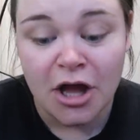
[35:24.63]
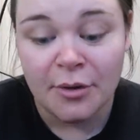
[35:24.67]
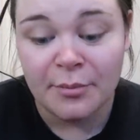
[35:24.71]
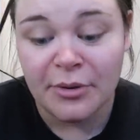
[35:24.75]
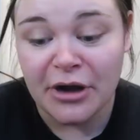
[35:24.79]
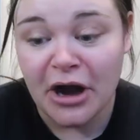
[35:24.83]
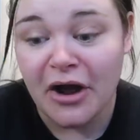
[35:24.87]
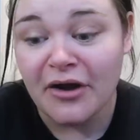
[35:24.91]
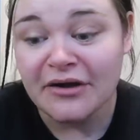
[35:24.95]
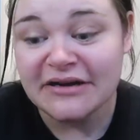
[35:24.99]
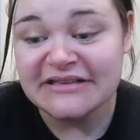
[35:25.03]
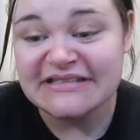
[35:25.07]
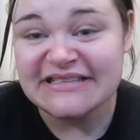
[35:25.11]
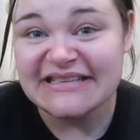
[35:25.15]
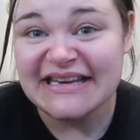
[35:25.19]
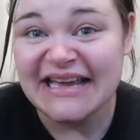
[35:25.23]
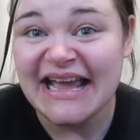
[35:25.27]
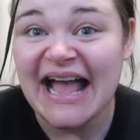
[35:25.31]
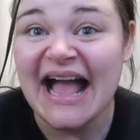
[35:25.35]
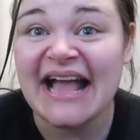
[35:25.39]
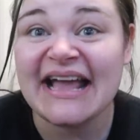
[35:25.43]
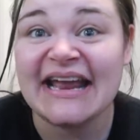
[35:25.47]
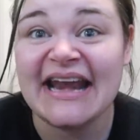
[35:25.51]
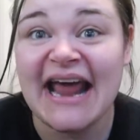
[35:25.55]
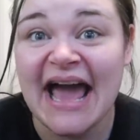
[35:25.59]
But honestly,
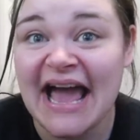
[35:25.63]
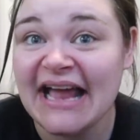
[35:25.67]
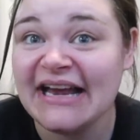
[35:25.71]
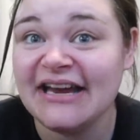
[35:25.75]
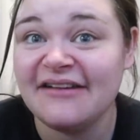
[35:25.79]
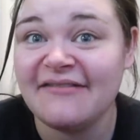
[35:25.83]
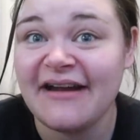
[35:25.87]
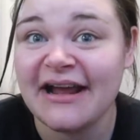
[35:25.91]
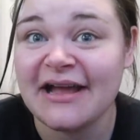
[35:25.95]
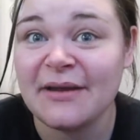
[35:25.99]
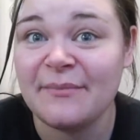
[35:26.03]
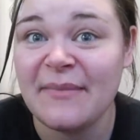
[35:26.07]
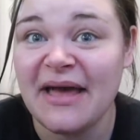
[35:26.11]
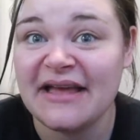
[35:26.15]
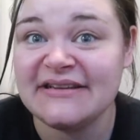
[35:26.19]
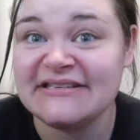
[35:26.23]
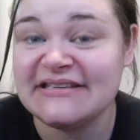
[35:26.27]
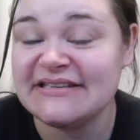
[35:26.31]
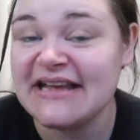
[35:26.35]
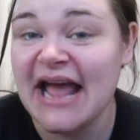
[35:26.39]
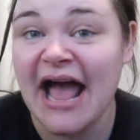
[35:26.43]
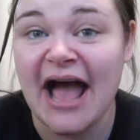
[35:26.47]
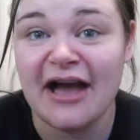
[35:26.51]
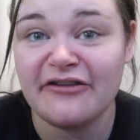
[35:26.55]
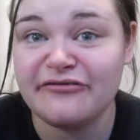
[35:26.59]
I can highly
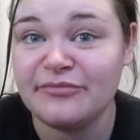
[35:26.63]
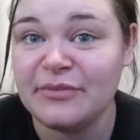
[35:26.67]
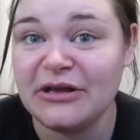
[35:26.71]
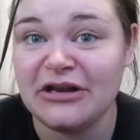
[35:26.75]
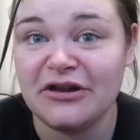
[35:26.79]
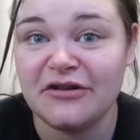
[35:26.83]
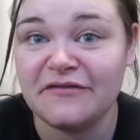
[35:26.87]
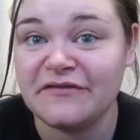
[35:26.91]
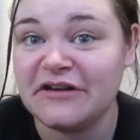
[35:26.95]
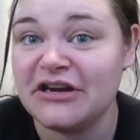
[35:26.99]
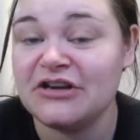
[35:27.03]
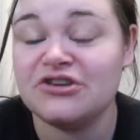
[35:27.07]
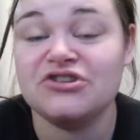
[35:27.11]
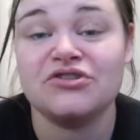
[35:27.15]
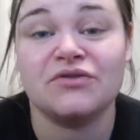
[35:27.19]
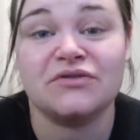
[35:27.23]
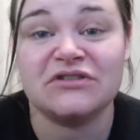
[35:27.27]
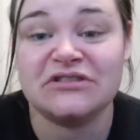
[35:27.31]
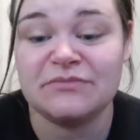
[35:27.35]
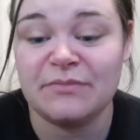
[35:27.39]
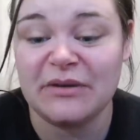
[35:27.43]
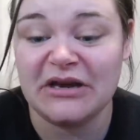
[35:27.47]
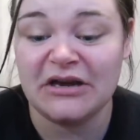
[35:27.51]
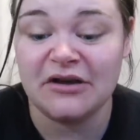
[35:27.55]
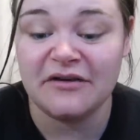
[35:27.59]
recommend it. I've been loving it.
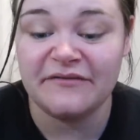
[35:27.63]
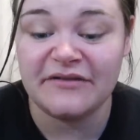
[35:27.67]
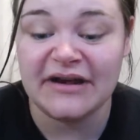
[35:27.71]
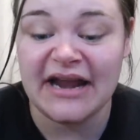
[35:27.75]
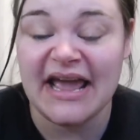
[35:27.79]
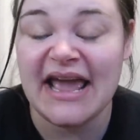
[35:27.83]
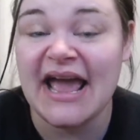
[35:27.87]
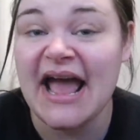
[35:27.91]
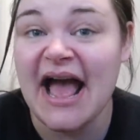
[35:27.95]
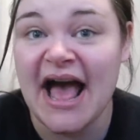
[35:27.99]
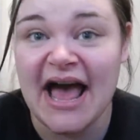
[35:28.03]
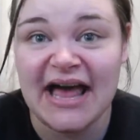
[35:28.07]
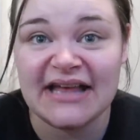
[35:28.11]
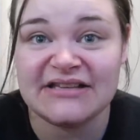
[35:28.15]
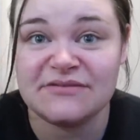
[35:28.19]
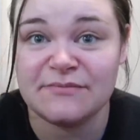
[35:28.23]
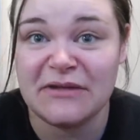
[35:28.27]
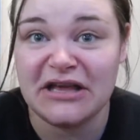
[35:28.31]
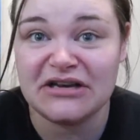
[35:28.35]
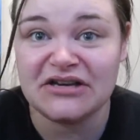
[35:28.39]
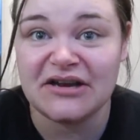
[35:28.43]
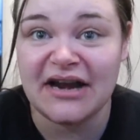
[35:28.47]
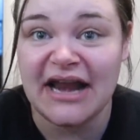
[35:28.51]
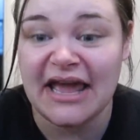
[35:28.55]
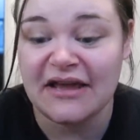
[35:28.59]
Sean's been loving it. It has
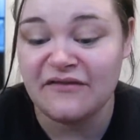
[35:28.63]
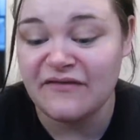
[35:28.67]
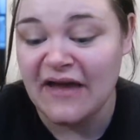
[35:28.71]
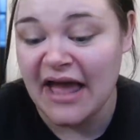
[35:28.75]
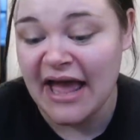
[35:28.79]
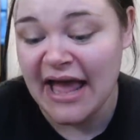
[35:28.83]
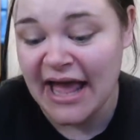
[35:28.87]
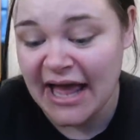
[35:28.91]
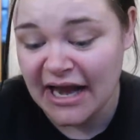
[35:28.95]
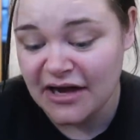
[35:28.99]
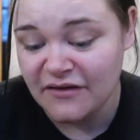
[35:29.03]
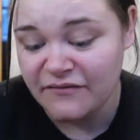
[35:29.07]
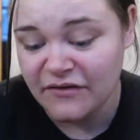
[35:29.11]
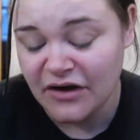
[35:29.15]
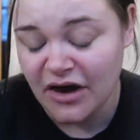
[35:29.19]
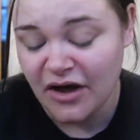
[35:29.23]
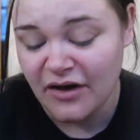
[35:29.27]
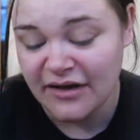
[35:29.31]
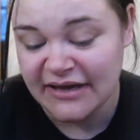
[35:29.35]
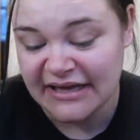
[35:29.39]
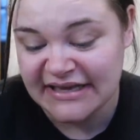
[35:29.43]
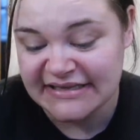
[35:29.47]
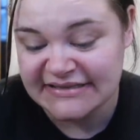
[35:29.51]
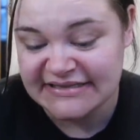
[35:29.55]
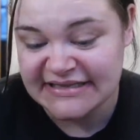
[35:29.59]
made our life a hell of a
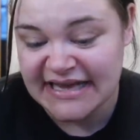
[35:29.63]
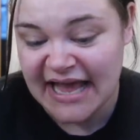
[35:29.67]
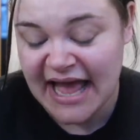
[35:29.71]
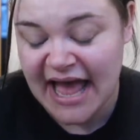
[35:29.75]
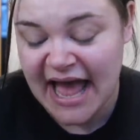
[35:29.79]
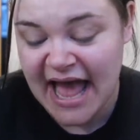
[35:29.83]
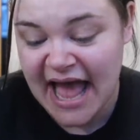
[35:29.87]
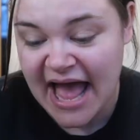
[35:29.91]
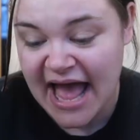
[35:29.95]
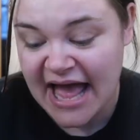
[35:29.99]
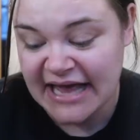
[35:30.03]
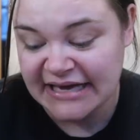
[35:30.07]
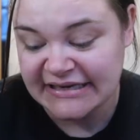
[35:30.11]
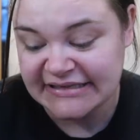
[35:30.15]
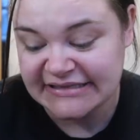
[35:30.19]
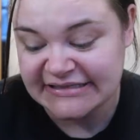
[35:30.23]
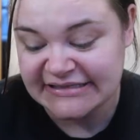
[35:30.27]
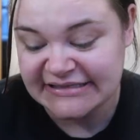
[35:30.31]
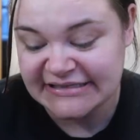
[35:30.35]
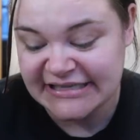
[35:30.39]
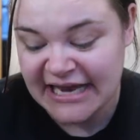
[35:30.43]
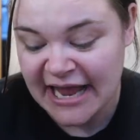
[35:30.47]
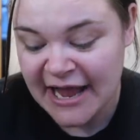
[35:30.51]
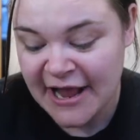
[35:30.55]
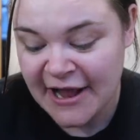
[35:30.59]
lot easier.
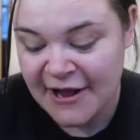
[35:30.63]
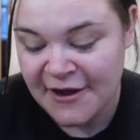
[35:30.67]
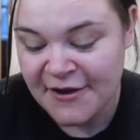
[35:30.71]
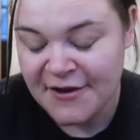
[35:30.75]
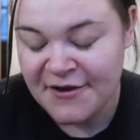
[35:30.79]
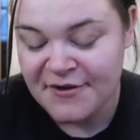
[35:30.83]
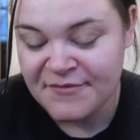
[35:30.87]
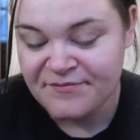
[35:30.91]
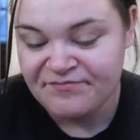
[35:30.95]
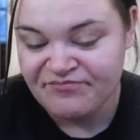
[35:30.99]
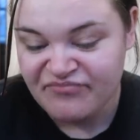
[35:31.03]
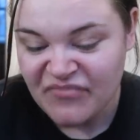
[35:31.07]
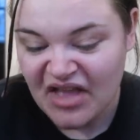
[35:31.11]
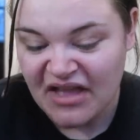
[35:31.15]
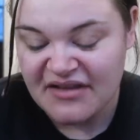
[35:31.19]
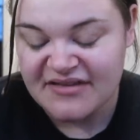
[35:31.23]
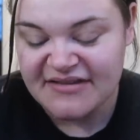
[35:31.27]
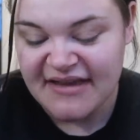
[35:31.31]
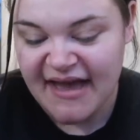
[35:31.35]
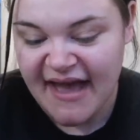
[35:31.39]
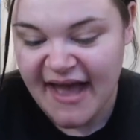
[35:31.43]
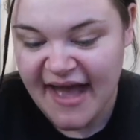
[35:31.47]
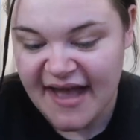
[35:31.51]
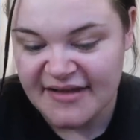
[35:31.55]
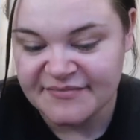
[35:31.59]
And
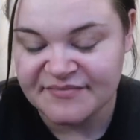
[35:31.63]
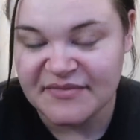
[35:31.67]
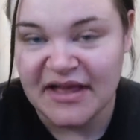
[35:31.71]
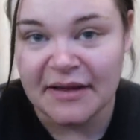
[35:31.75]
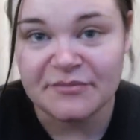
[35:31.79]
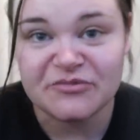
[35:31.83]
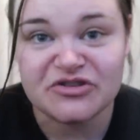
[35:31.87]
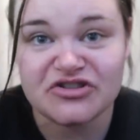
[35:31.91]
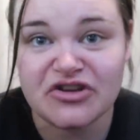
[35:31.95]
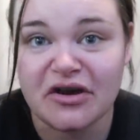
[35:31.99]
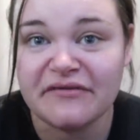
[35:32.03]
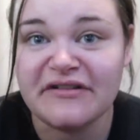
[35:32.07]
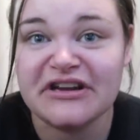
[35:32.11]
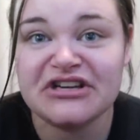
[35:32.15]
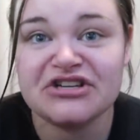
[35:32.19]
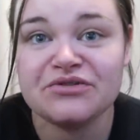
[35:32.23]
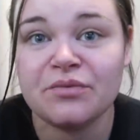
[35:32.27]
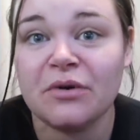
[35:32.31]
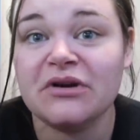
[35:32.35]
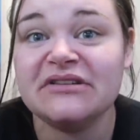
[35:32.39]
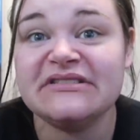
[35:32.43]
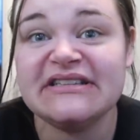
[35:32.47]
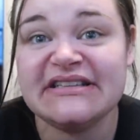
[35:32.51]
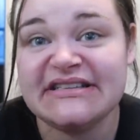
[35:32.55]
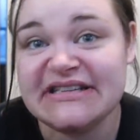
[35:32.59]
yeah, I'm sorry
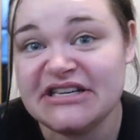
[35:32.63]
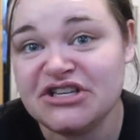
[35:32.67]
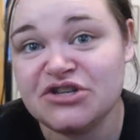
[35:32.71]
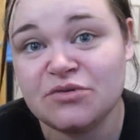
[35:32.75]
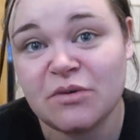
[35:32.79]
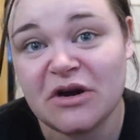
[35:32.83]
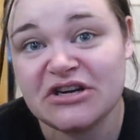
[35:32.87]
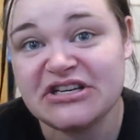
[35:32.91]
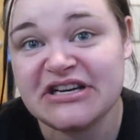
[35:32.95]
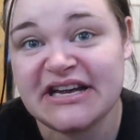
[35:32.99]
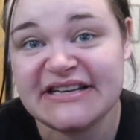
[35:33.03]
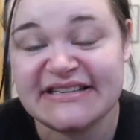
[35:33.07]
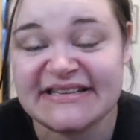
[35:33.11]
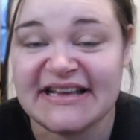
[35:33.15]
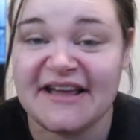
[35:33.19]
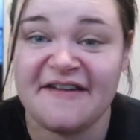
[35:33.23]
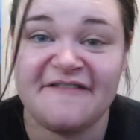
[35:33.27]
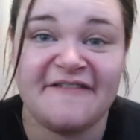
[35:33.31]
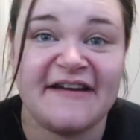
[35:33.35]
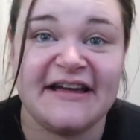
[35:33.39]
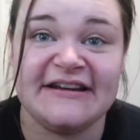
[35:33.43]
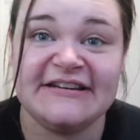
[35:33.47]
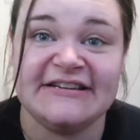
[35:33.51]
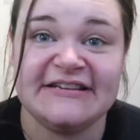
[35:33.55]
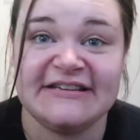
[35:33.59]
to all the dishwashers I
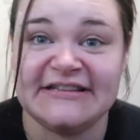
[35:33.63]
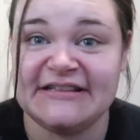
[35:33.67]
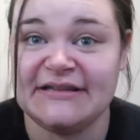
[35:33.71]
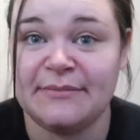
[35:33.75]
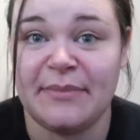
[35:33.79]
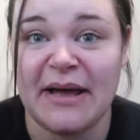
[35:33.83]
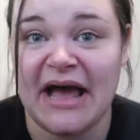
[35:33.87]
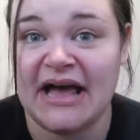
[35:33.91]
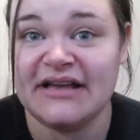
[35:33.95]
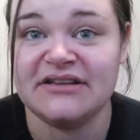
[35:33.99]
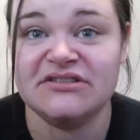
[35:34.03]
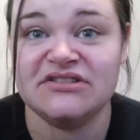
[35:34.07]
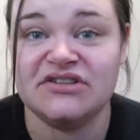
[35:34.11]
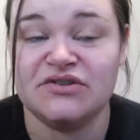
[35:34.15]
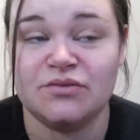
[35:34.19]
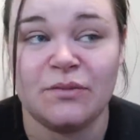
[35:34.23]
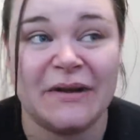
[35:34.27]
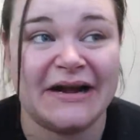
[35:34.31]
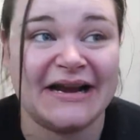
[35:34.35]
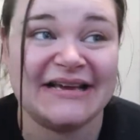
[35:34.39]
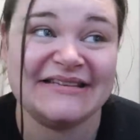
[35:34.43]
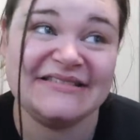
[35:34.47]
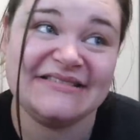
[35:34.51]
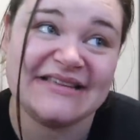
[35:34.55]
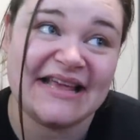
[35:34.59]
offended in the past
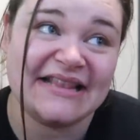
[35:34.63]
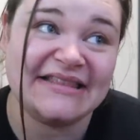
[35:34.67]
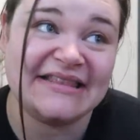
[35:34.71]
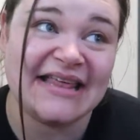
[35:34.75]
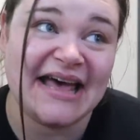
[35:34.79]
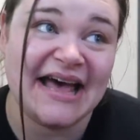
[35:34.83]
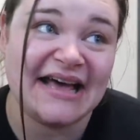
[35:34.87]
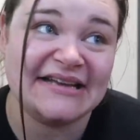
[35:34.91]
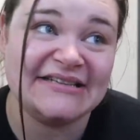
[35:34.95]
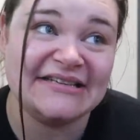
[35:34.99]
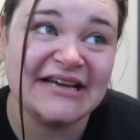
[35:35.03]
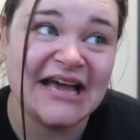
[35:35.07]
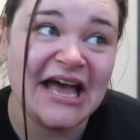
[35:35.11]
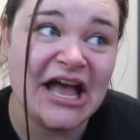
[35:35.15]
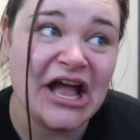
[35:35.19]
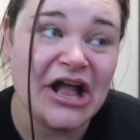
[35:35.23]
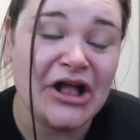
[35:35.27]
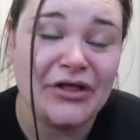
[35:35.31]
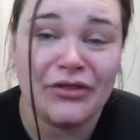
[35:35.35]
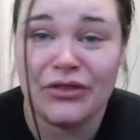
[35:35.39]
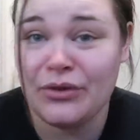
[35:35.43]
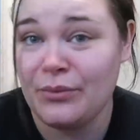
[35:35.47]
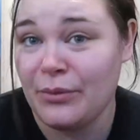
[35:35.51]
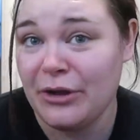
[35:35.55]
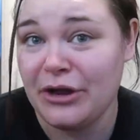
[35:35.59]
when I said that
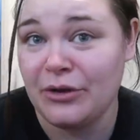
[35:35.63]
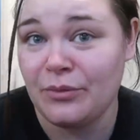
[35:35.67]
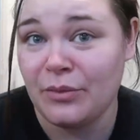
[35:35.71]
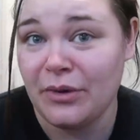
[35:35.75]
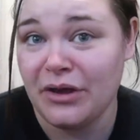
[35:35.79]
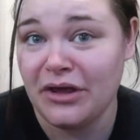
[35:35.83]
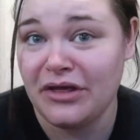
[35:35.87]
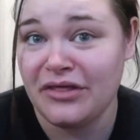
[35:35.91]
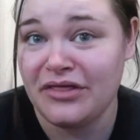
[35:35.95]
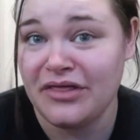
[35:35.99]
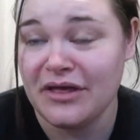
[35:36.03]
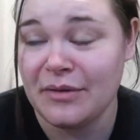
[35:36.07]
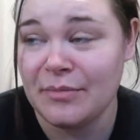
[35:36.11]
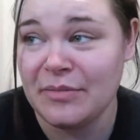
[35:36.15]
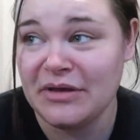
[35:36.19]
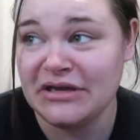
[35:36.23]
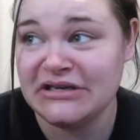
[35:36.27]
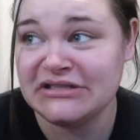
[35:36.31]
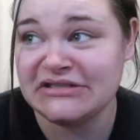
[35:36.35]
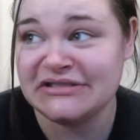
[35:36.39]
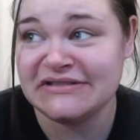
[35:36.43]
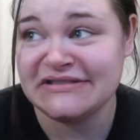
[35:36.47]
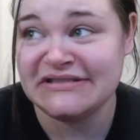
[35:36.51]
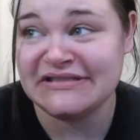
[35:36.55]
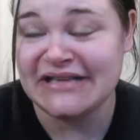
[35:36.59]
they weren't worth it,
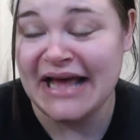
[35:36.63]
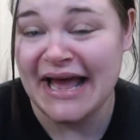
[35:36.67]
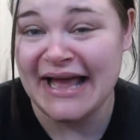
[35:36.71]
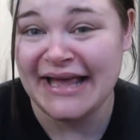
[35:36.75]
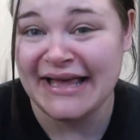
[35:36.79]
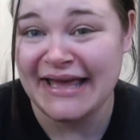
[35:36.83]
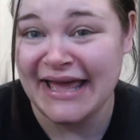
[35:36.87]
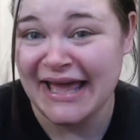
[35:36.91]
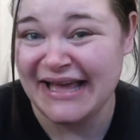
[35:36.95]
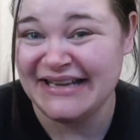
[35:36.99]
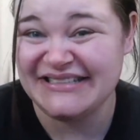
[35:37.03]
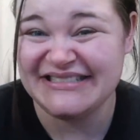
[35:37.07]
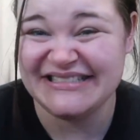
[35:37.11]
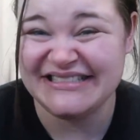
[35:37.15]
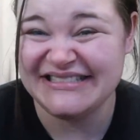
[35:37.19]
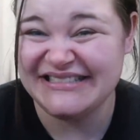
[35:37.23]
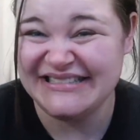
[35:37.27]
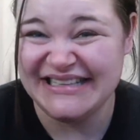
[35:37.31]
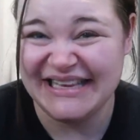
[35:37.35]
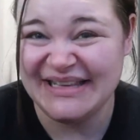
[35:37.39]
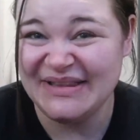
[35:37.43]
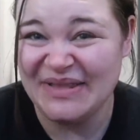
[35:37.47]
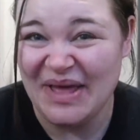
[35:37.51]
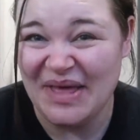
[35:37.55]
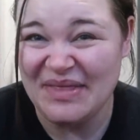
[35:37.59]
because I kind of
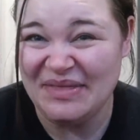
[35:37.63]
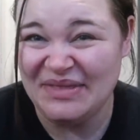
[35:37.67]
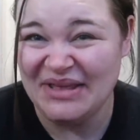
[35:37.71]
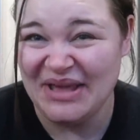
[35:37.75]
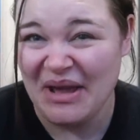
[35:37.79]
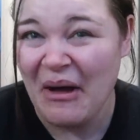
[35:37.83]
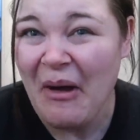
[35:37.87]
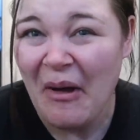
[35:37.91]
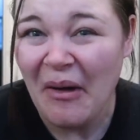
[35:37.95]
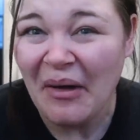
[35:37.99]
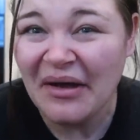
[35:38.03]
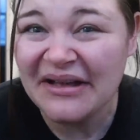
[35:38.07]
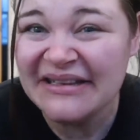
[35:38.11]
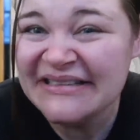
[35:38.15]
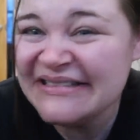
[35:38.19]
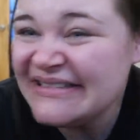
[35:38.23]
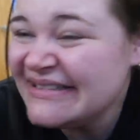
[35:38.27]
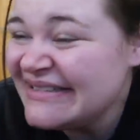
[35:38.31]
think that they are.